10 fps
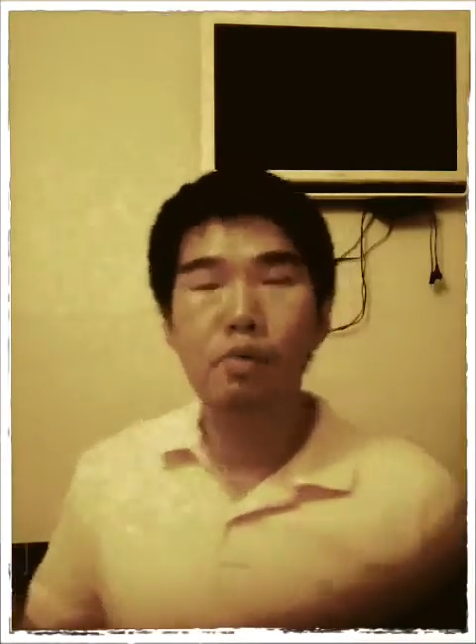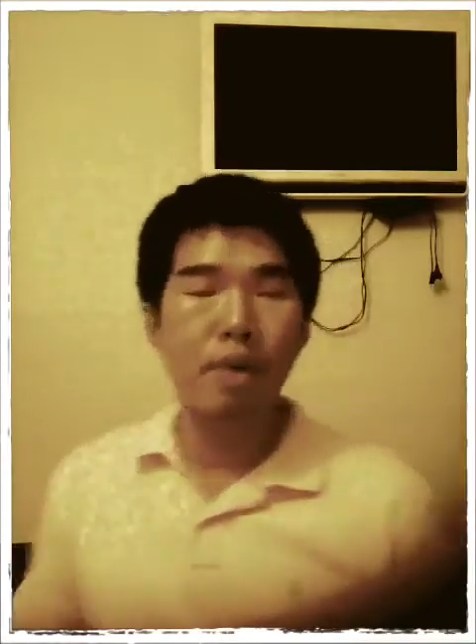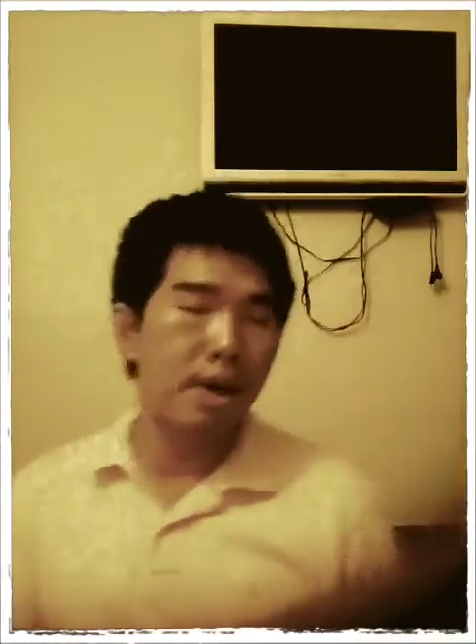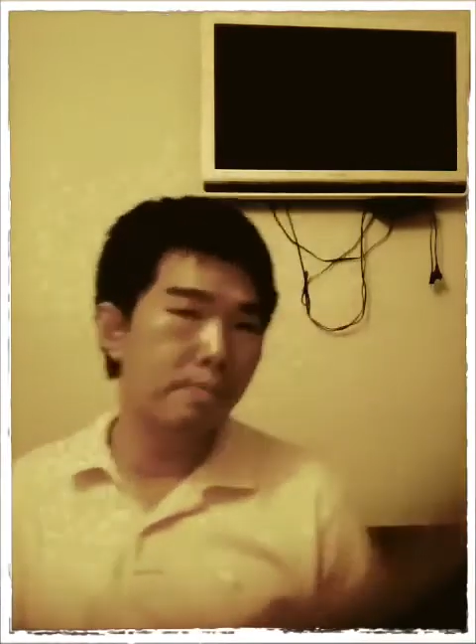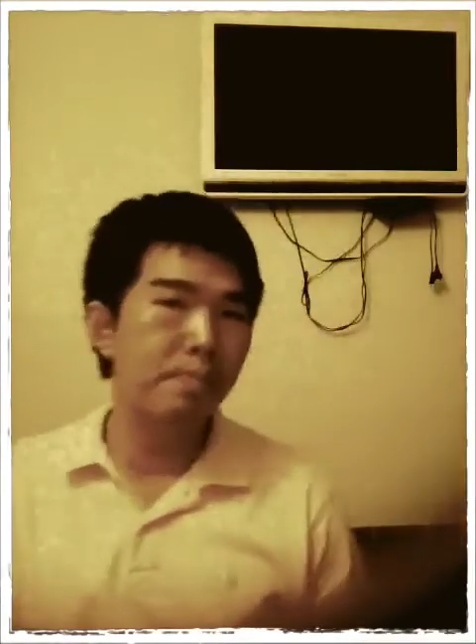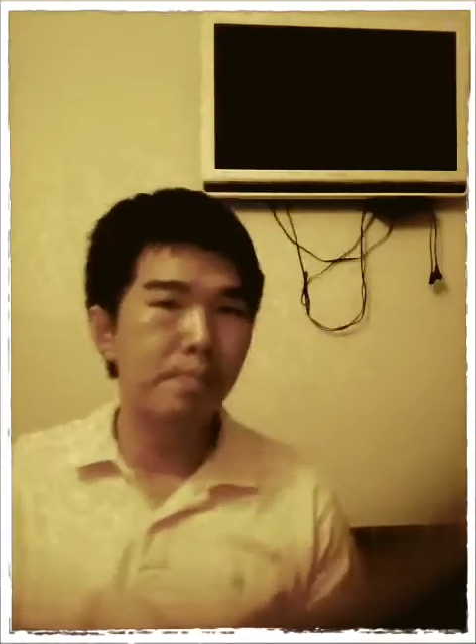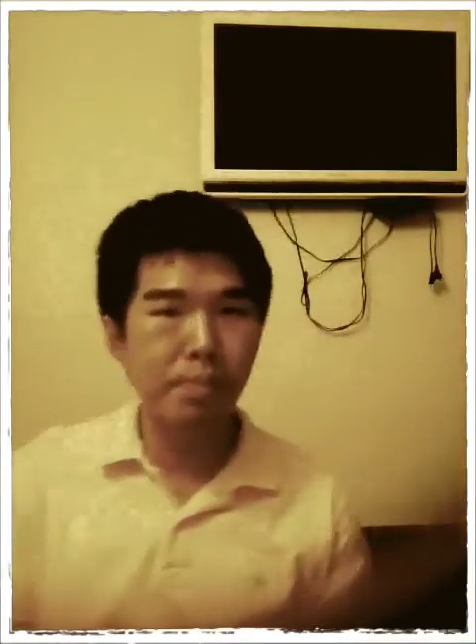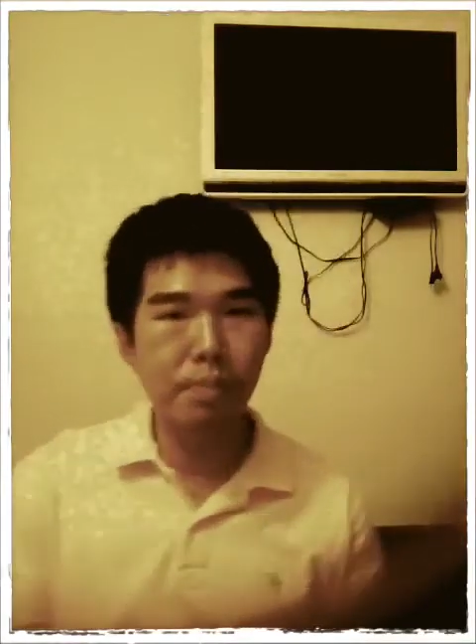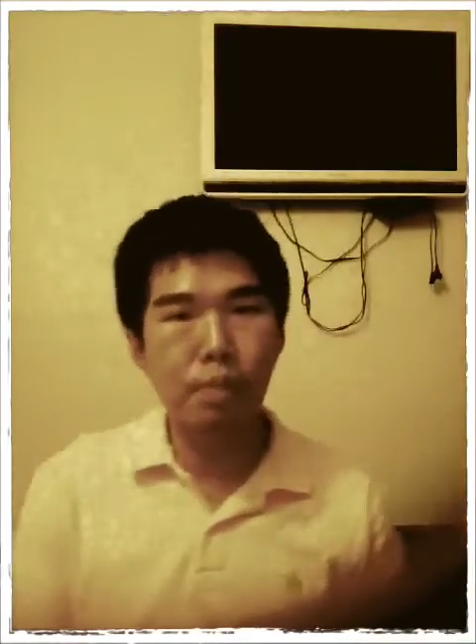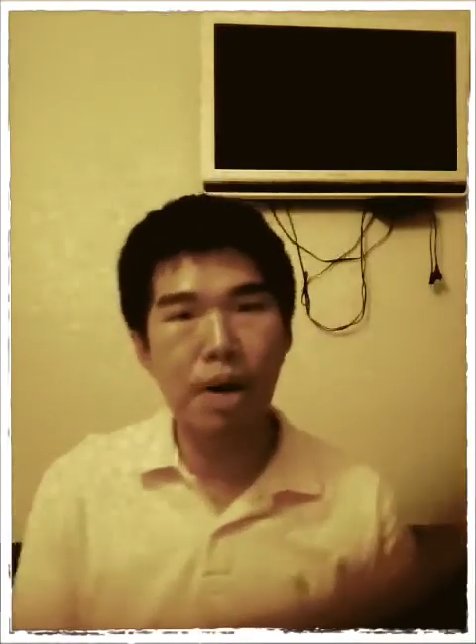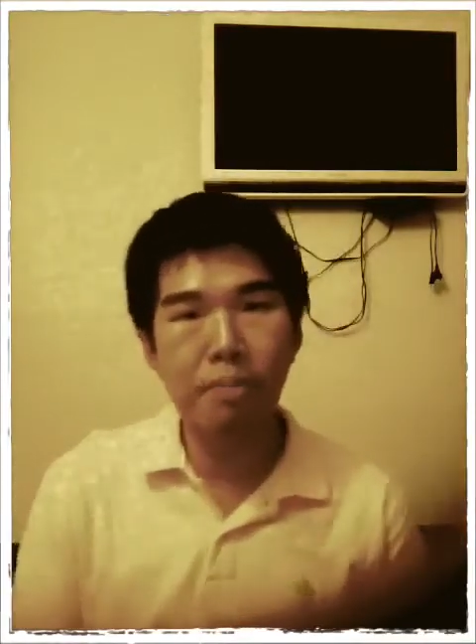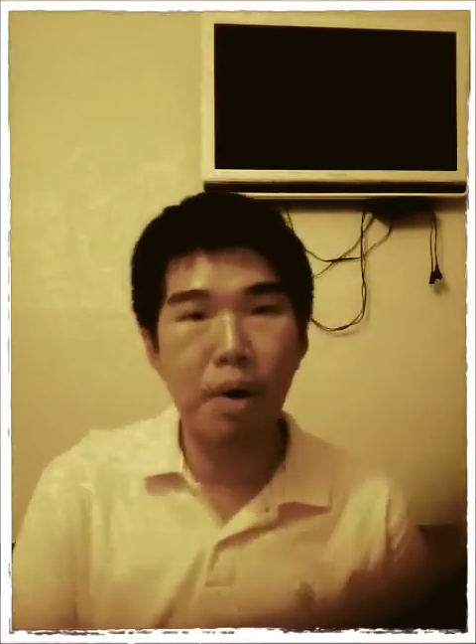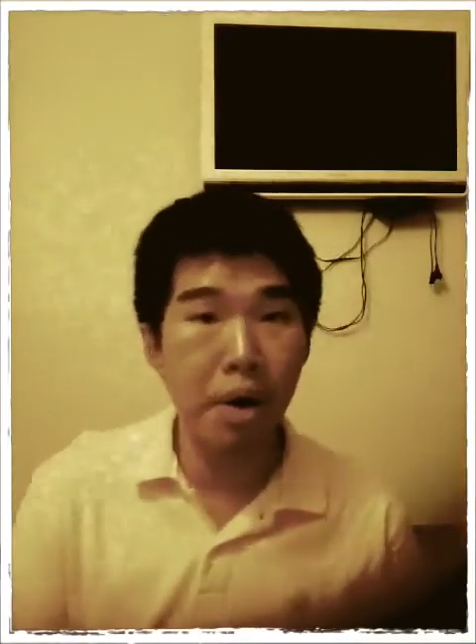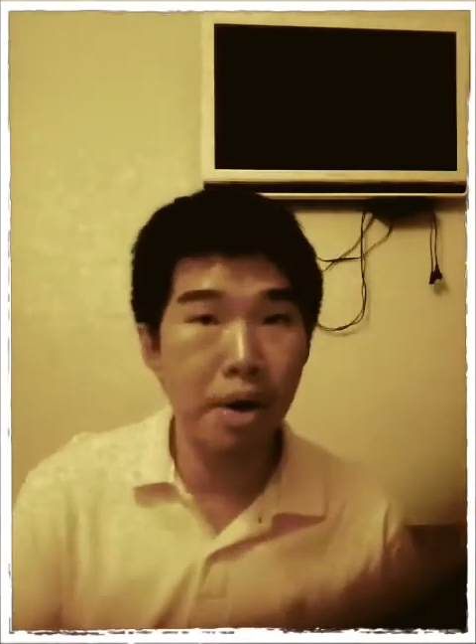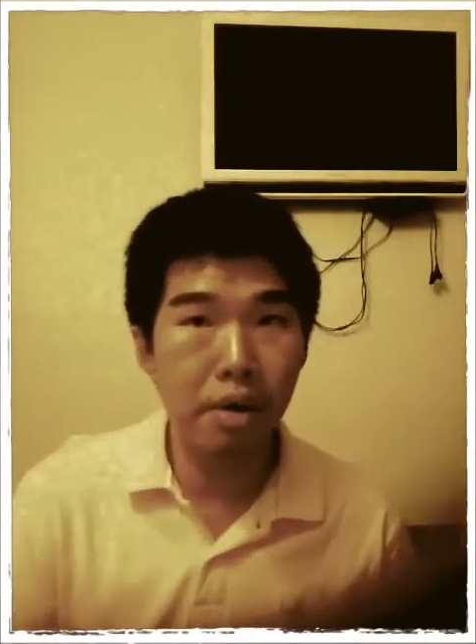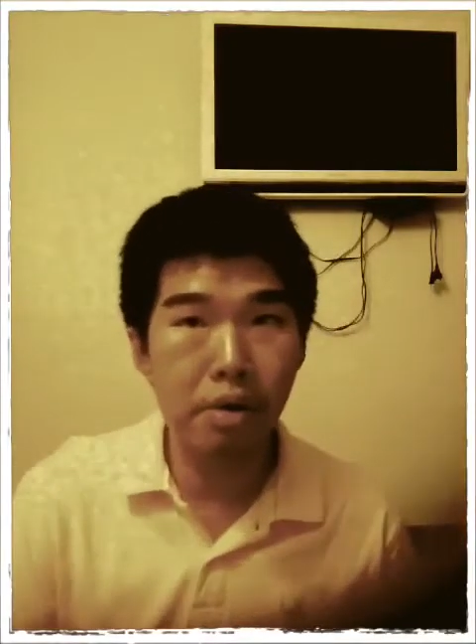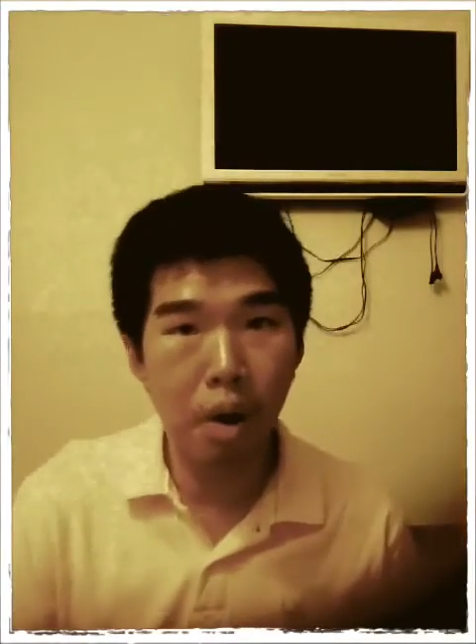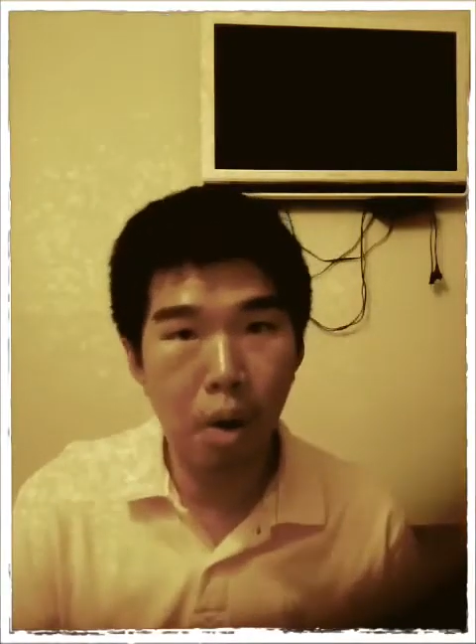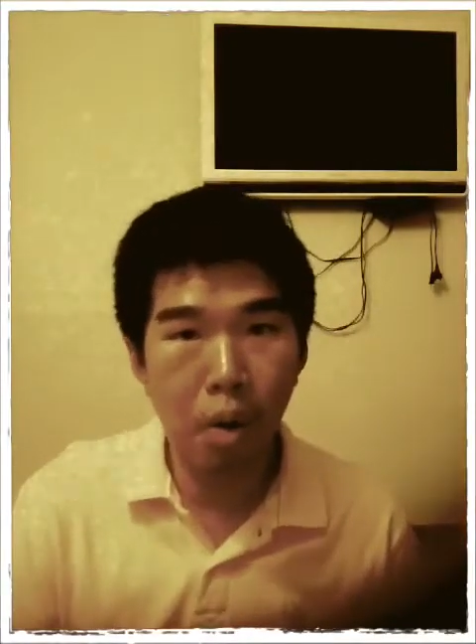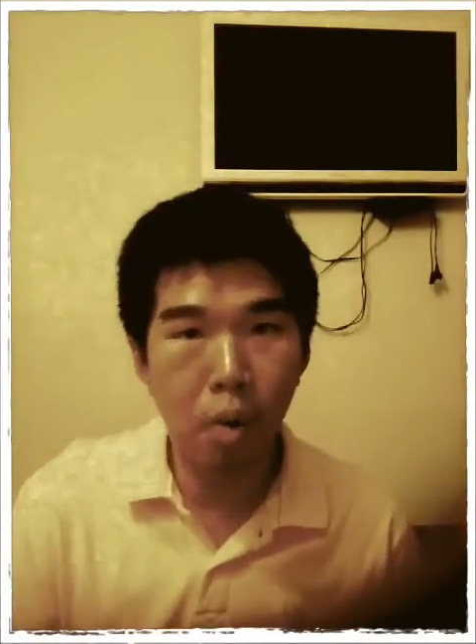Web 1.01,
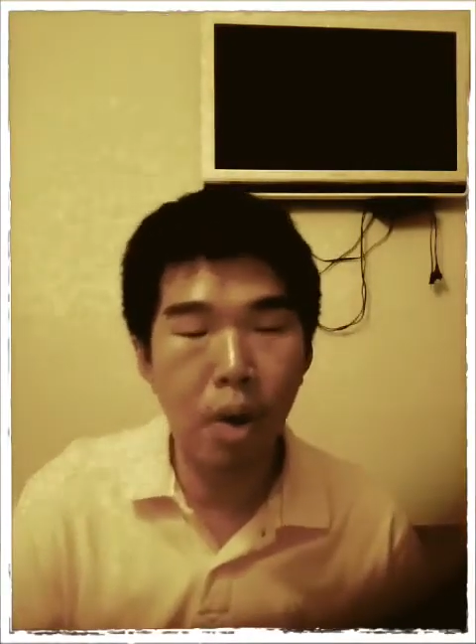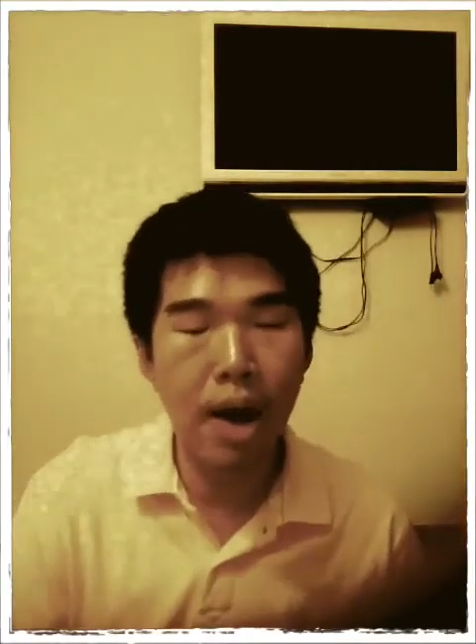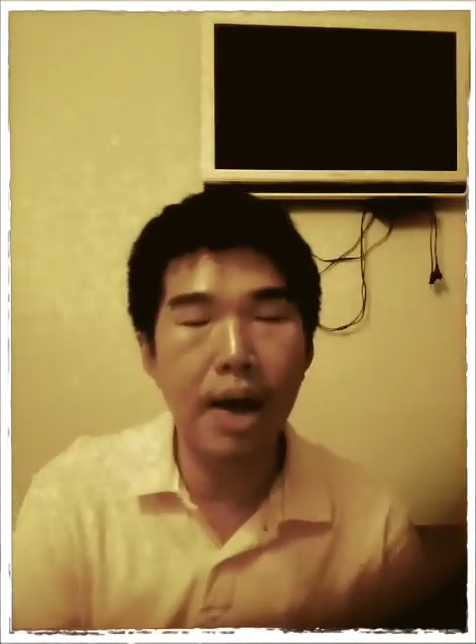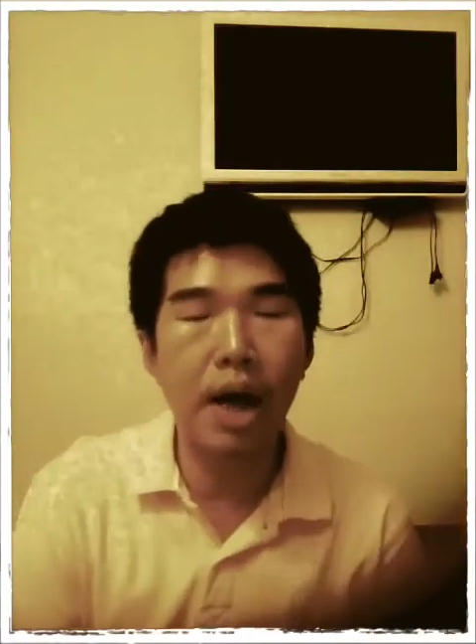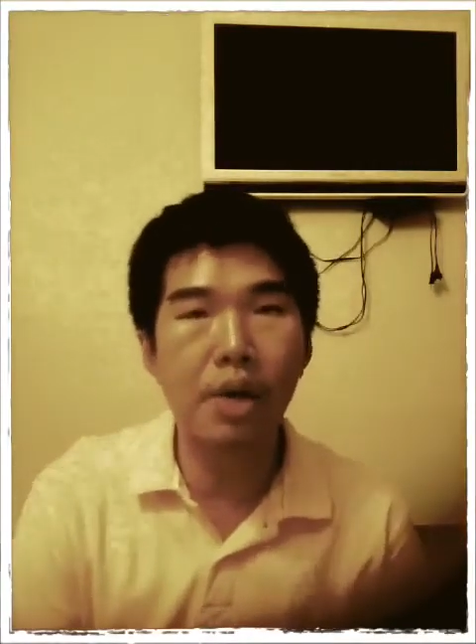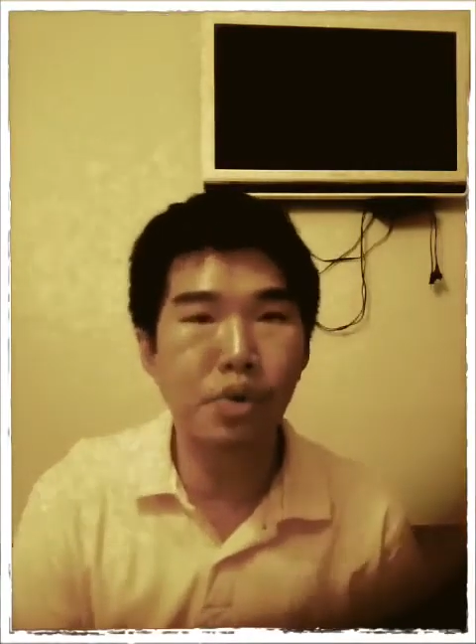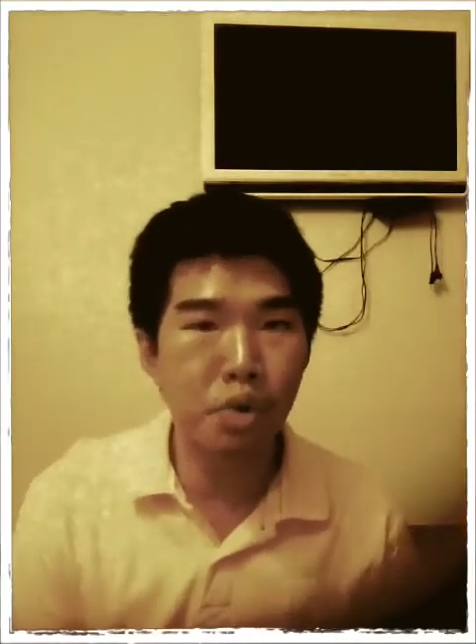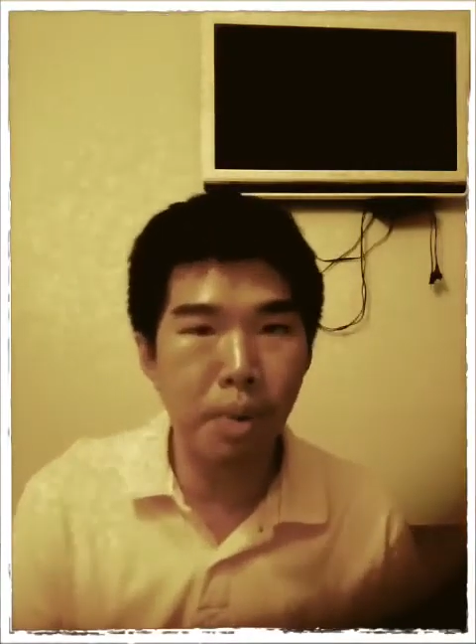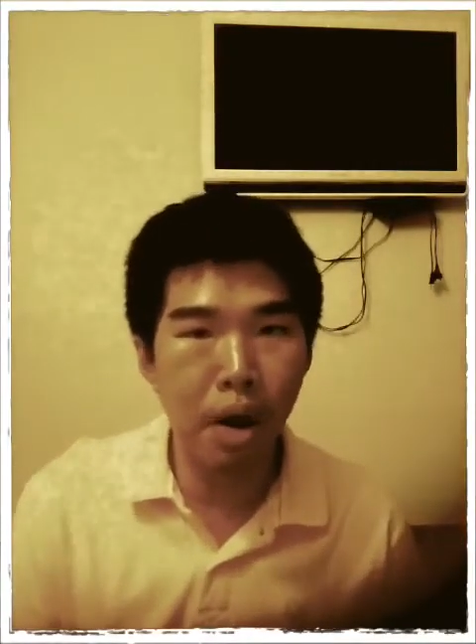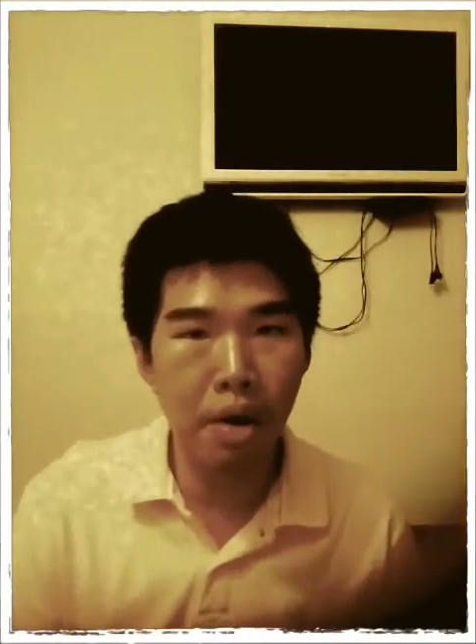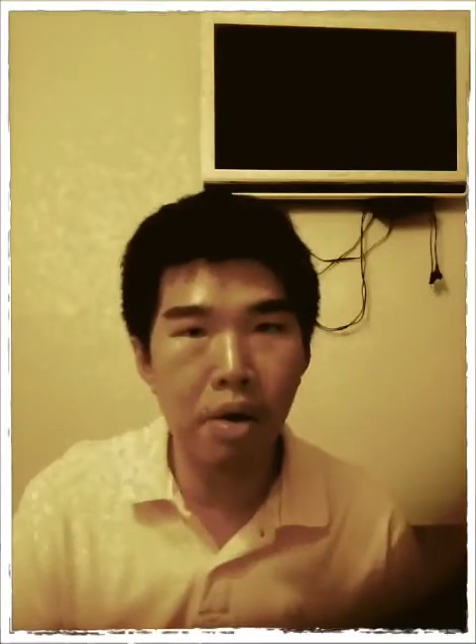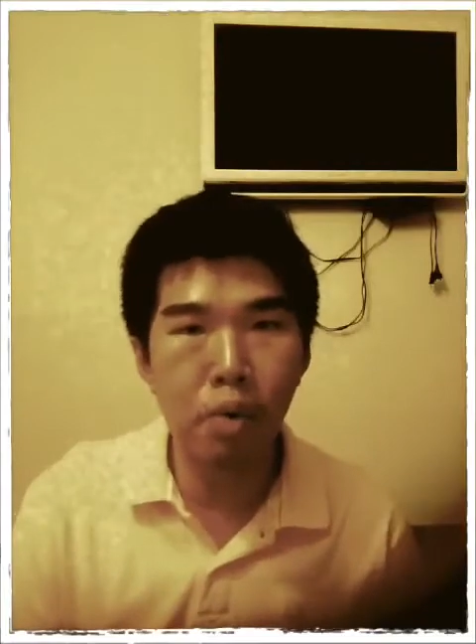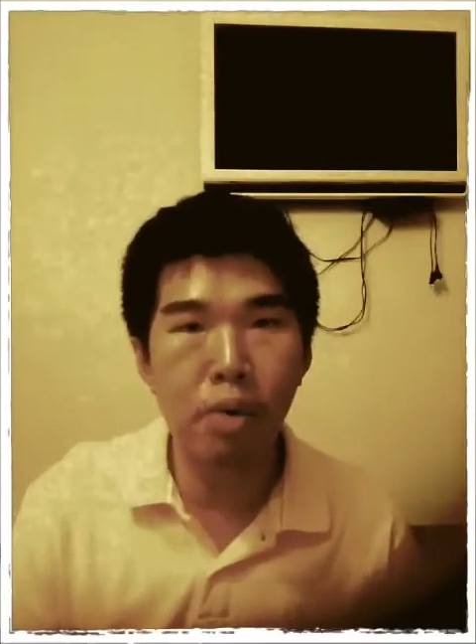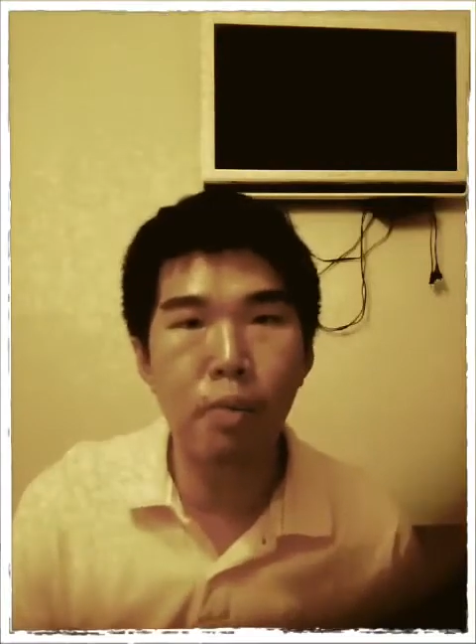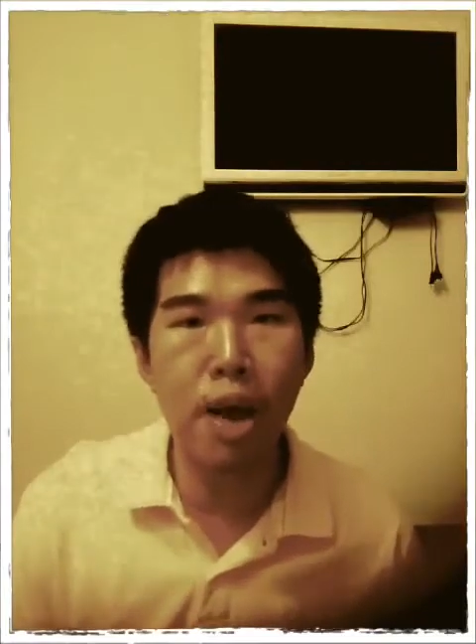2.0,